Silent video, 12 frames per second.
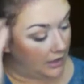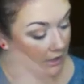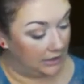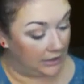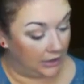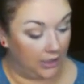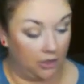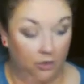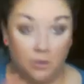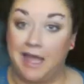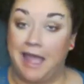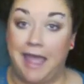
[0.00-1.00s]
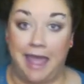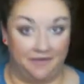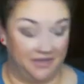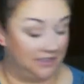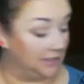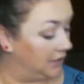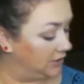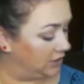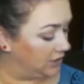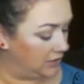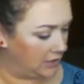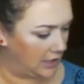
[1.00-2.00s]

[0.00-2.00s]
Indigo, haven't touched.